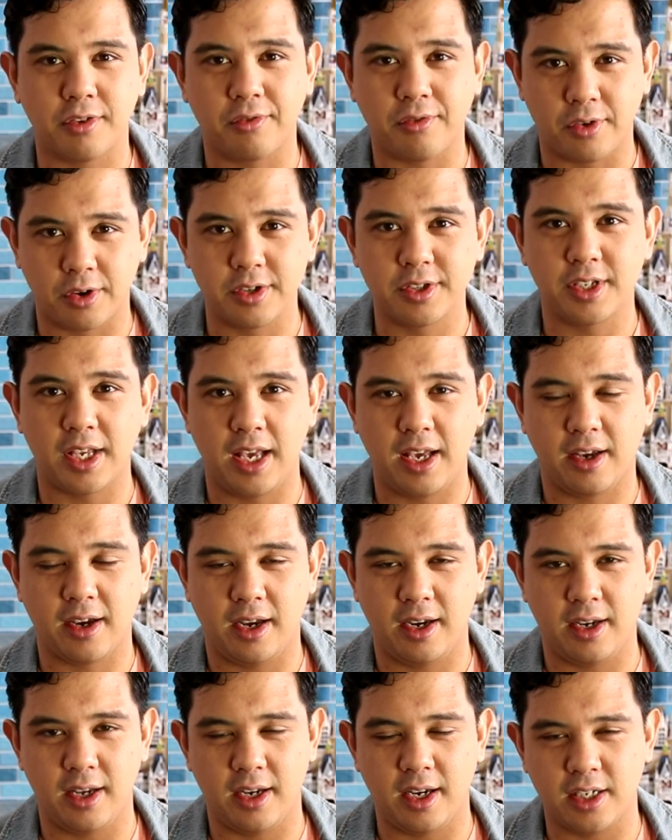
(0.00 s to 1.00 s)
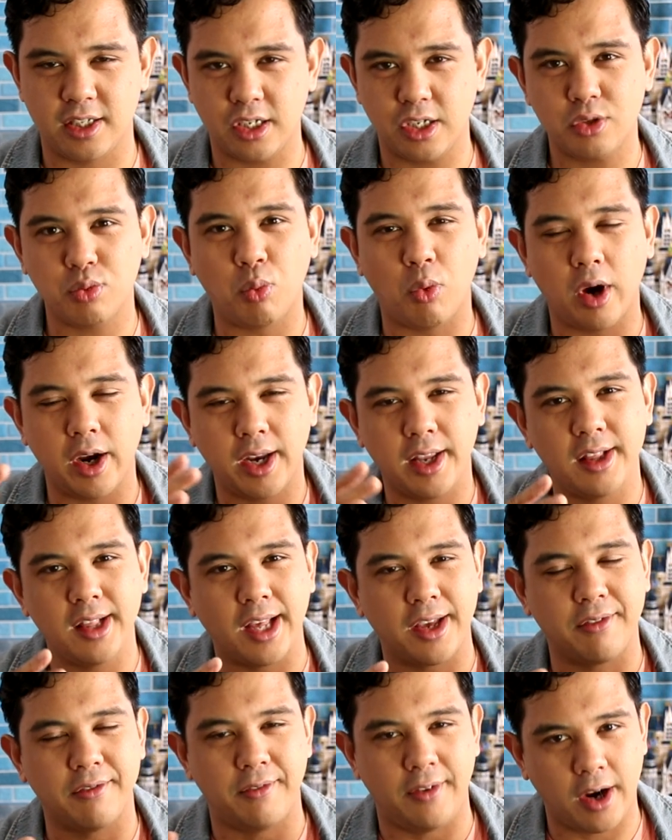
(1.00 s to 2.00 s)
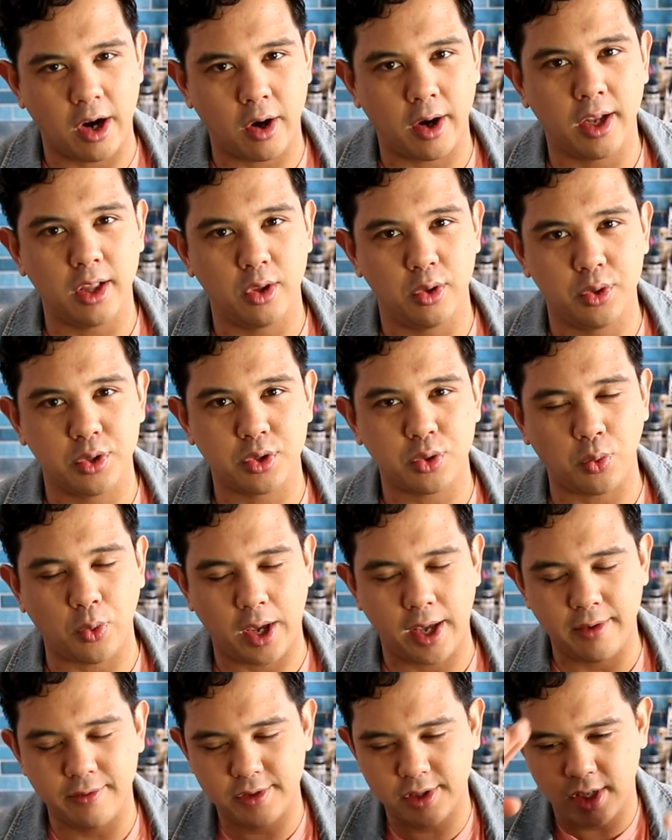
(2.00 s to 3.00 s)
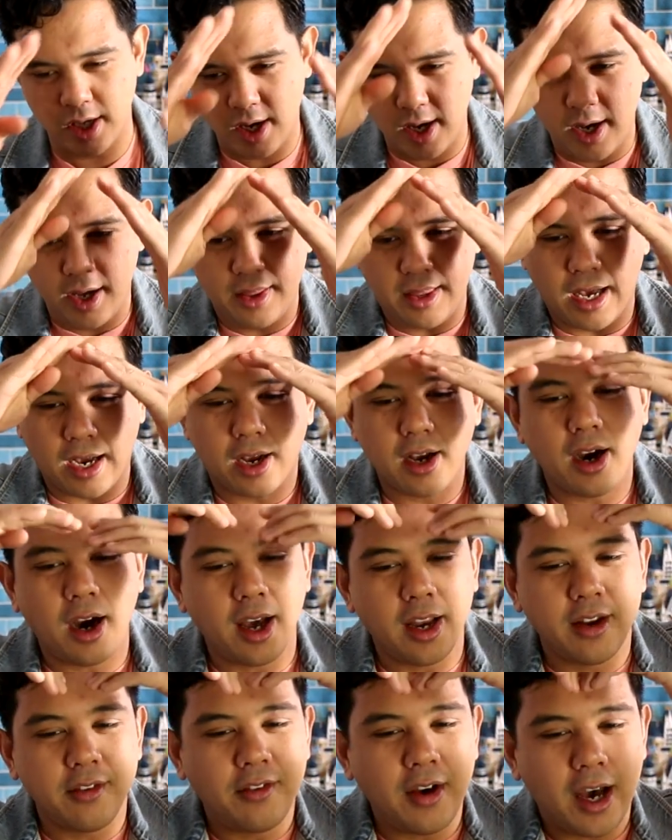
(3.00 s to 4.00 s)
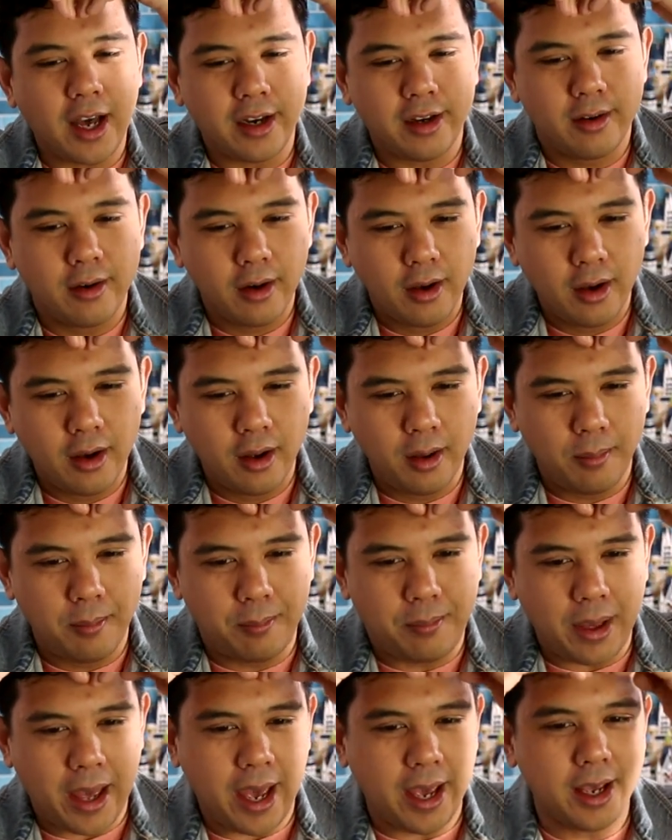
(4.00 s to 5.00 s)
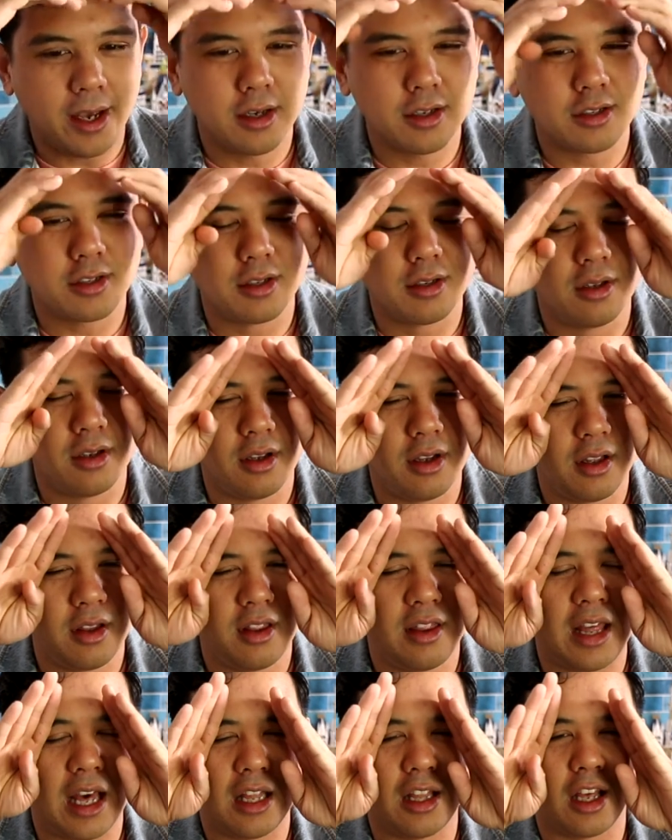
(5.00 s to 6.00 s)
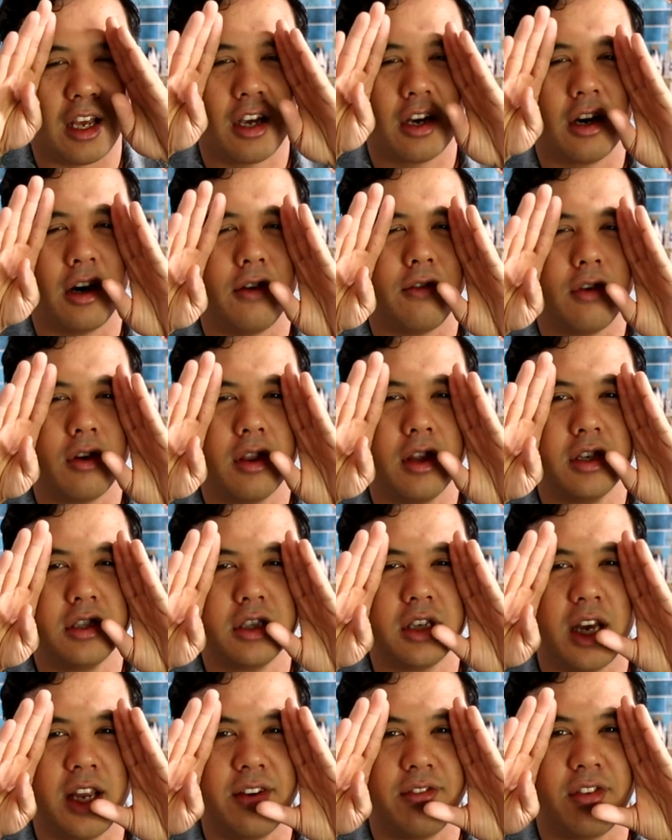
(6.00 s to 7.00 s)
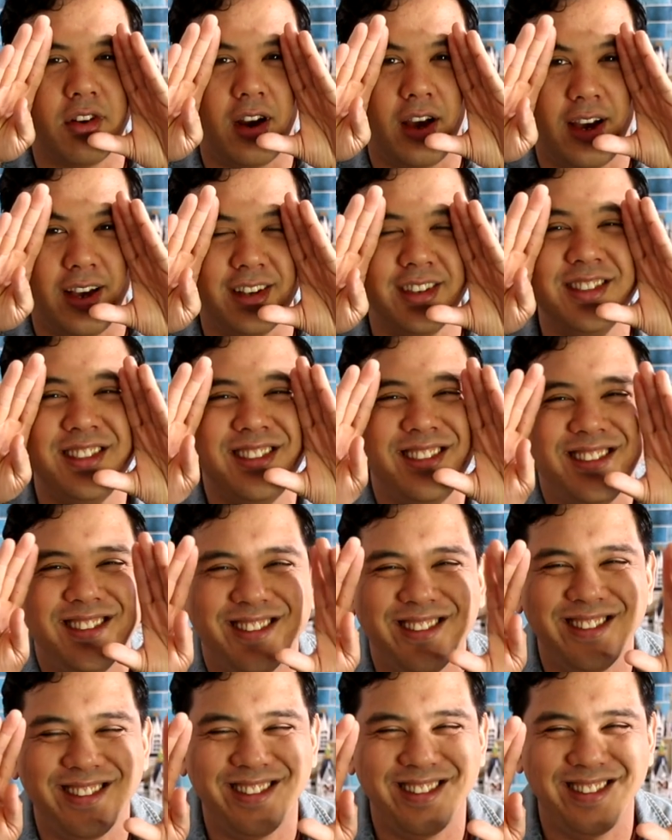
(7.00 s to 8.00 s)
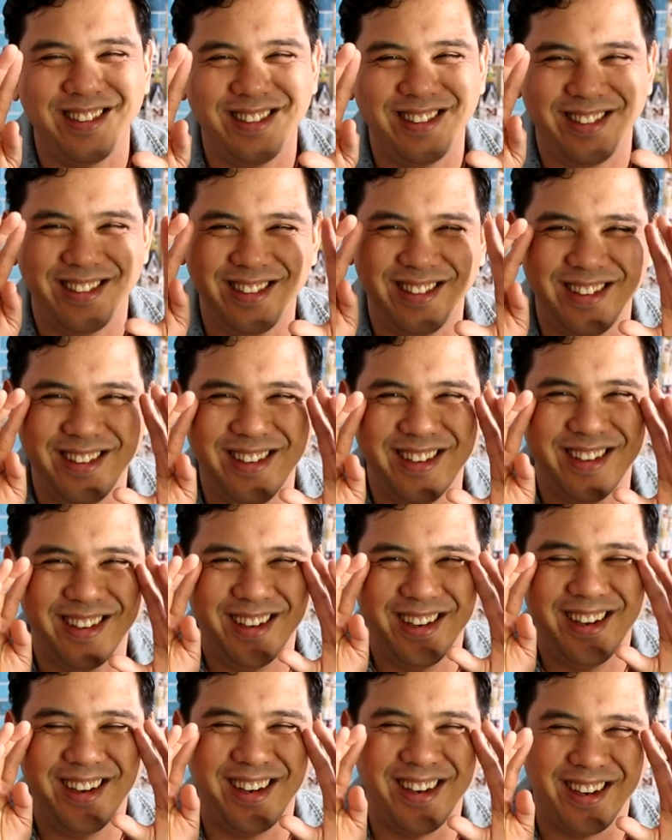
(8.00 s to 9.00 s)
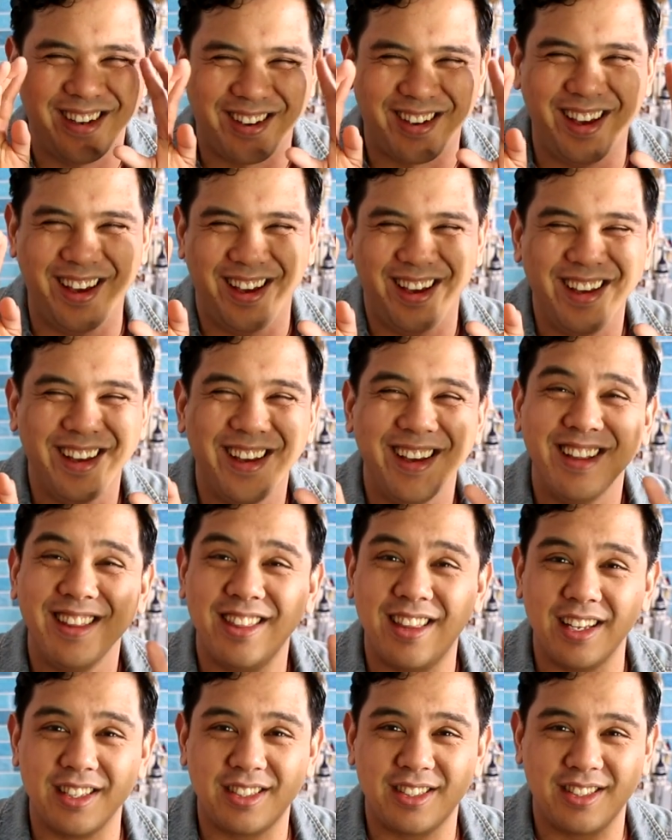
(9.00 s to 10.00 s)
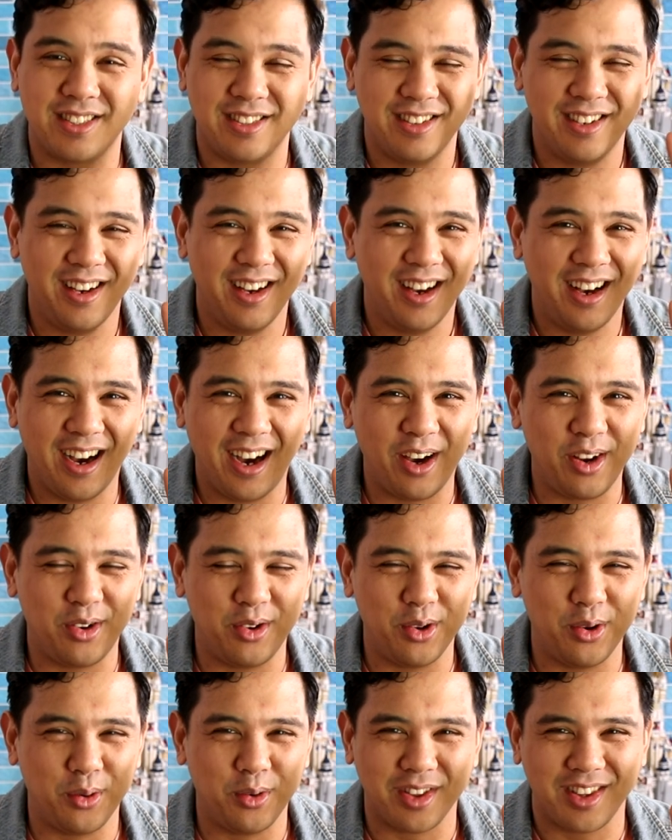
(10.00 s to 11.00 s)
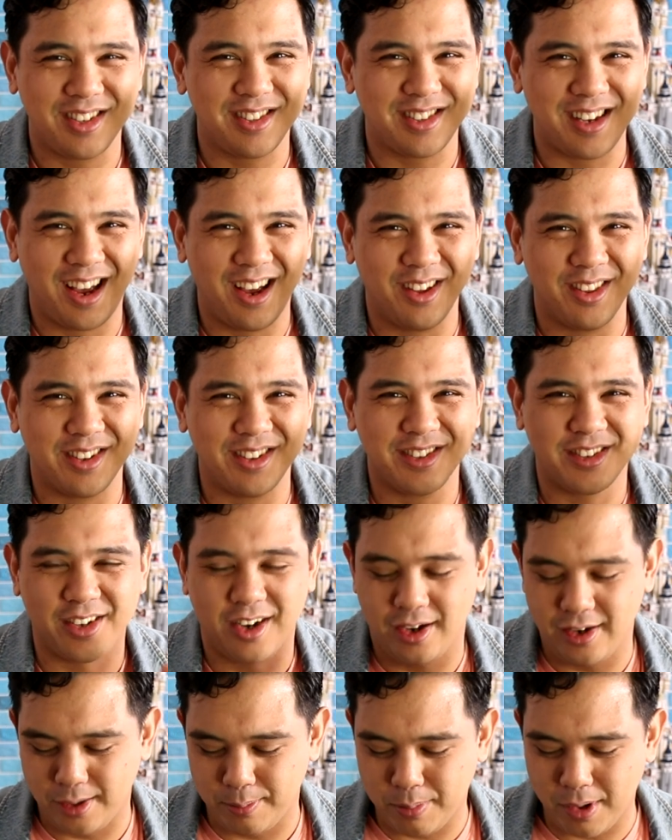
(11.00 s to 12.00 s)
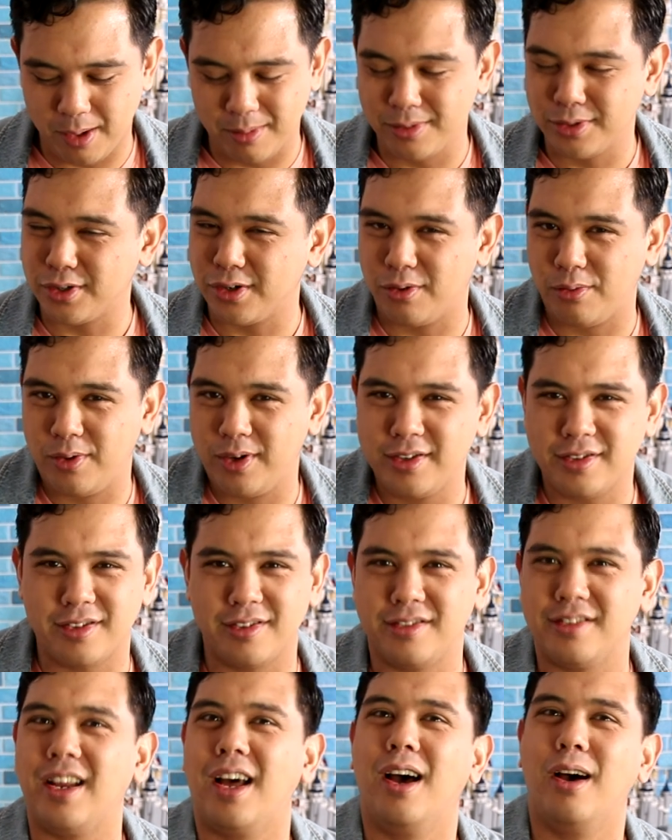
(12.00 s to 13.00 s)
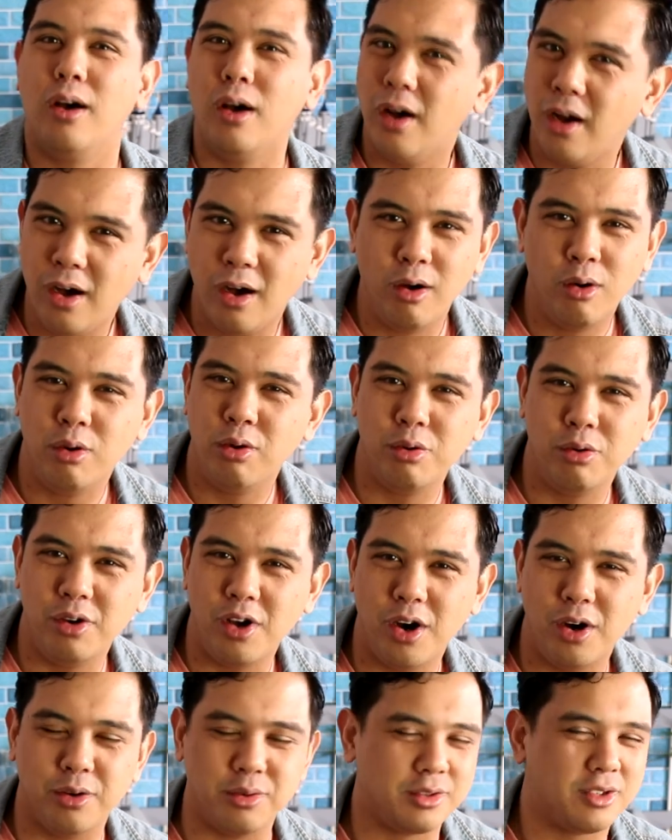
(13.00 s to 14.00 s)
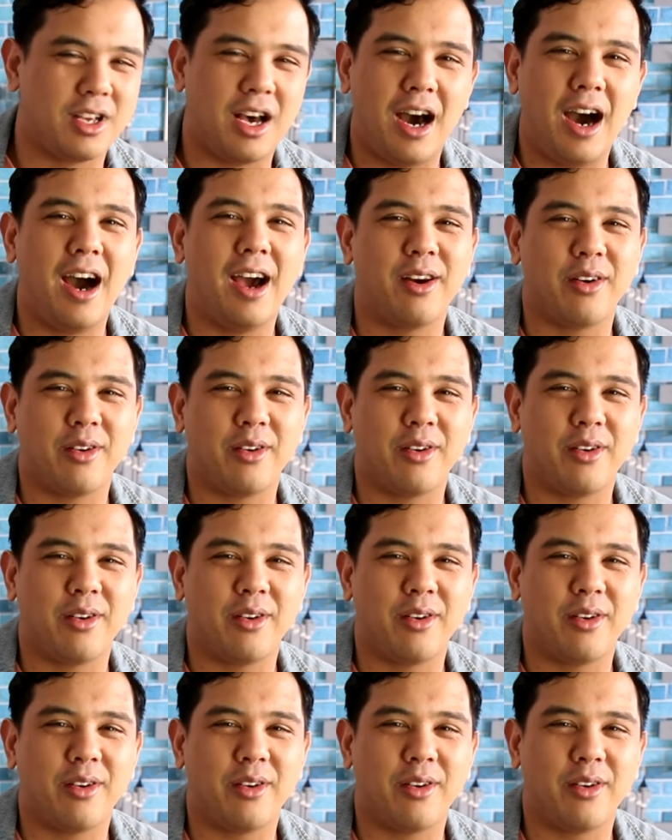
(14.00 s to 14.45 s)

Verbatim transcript: the first cake I did. I just wanted like very loose waves that kind of had bangs that like cover the side of her eyes. Okay, that's, I don't know what style this is called. I probably should have researched that. Who knows? I